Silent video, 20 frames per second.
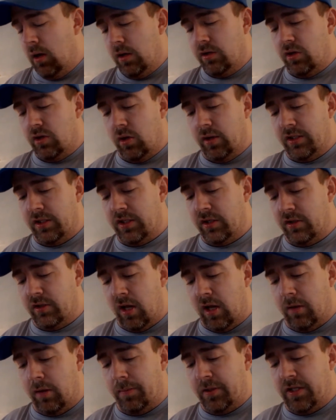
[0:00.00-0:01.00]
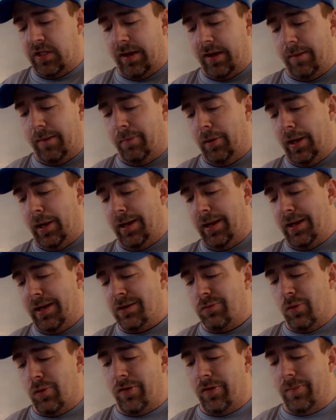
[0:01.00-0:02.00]
So this is 100% complete.
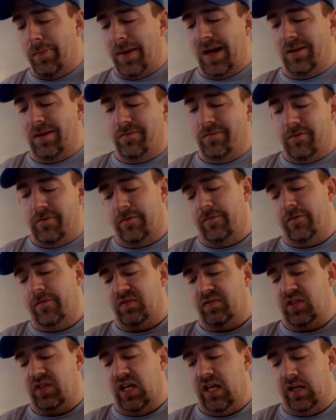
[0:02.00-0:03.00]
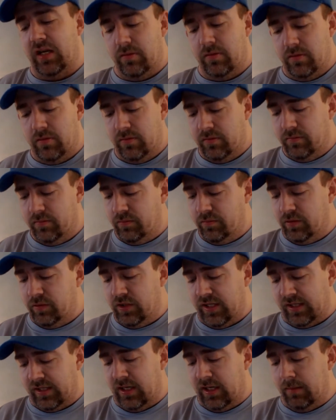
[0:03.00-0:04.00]
It's worth about 15,
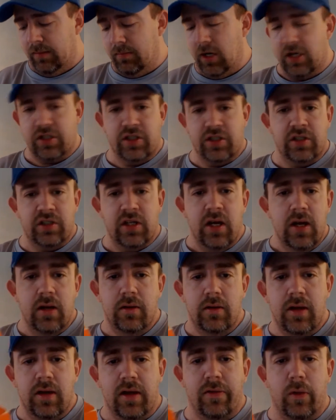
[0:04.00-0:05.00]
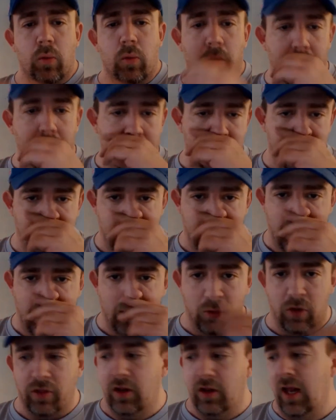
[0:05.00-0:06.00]
16 bucks. Not
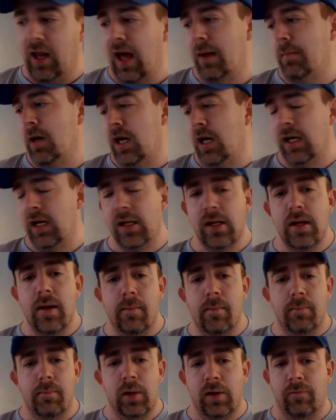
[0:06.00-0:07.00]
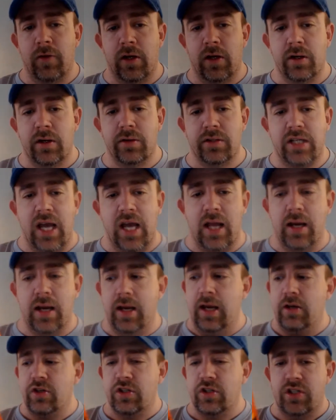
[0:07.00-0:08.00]
worth a lot of money. But I figured it was kind of
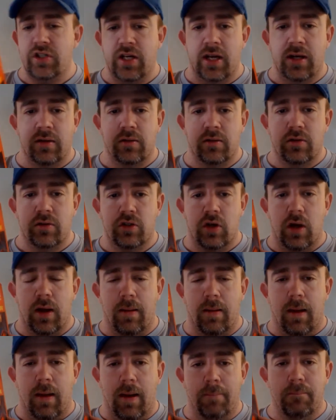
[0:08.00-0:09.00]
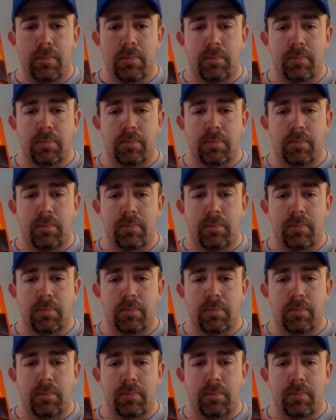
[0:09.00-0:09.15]
interesting, so I